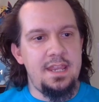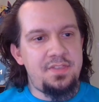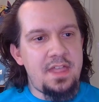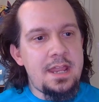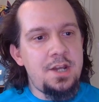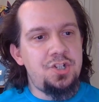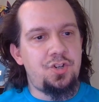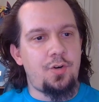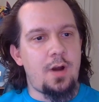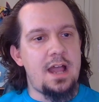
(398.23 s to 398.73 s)

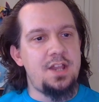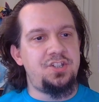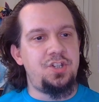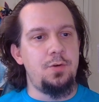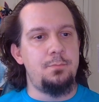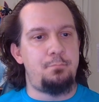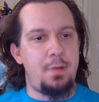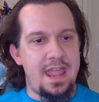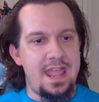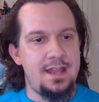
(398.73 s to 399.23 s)
then tried
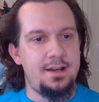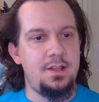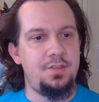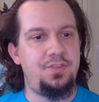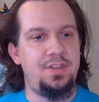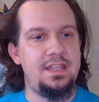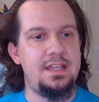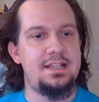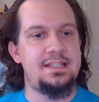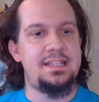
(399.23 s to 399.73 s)
to ban
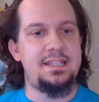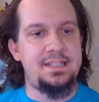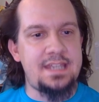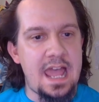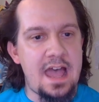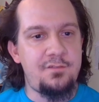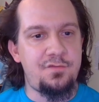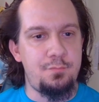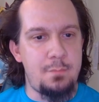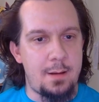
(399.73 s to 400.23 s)
the
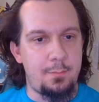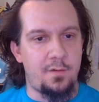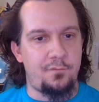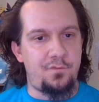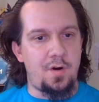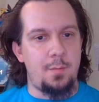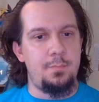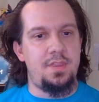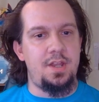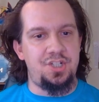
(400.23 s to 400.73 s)
staff member
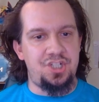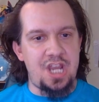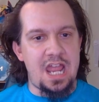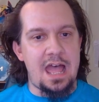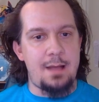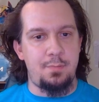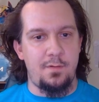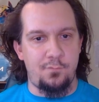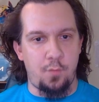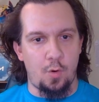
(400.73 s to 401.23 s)
from the
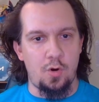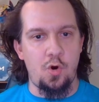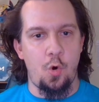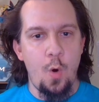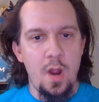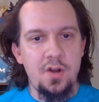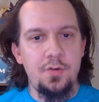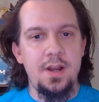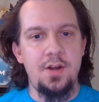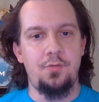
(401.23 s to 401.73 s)
chat before
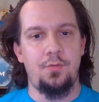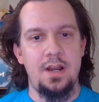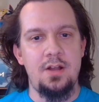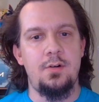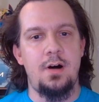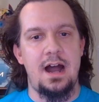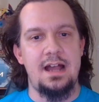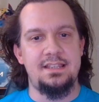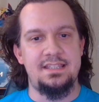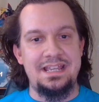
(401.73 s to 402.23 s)
quickly
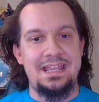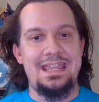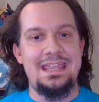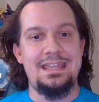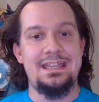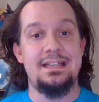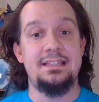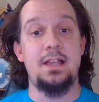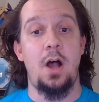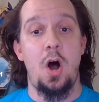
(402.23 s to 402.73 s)
realizing
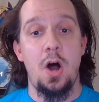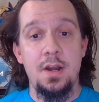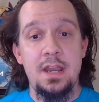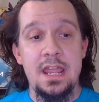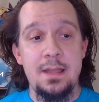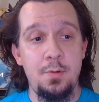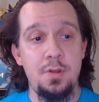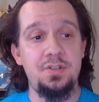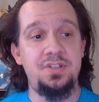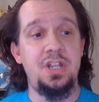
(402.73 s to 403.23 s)
he is
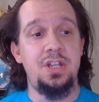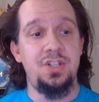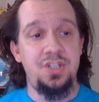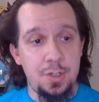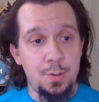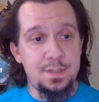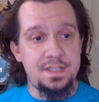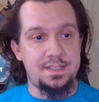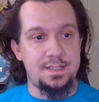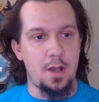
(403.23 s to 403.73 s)
unable to
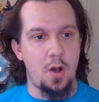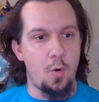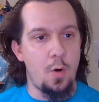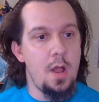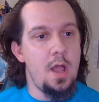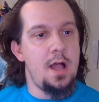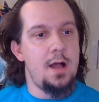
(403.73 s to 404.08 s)
do so.